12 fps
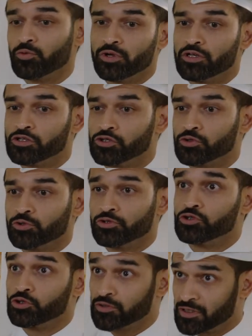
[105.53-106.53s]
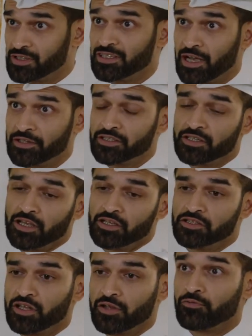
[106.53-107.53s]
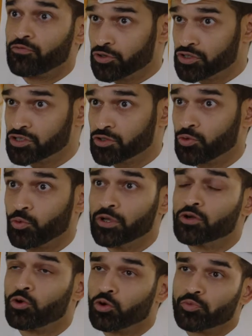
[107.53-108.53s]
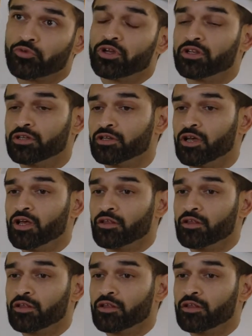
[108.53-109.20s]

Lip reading: we ensured during the design stage that first we incorporated